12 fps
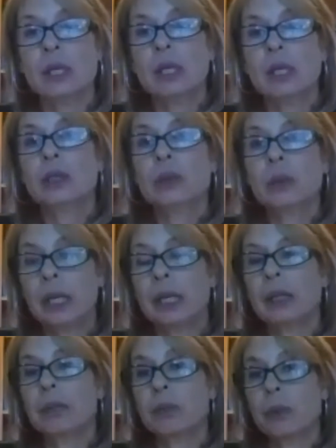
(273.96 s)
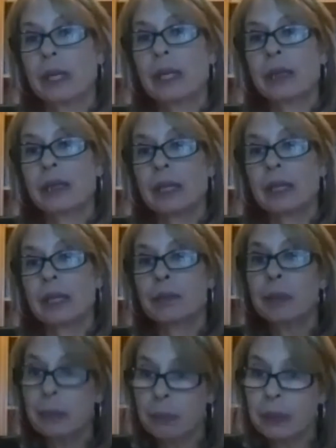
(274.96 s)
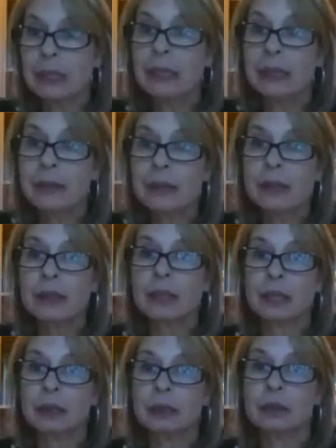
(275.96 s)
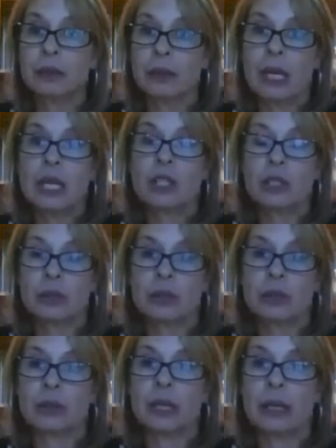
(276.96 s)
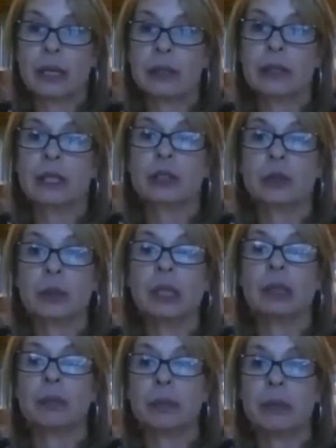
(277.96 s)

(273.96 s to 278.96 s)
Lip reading: to help with PPEs and donations on that area to help,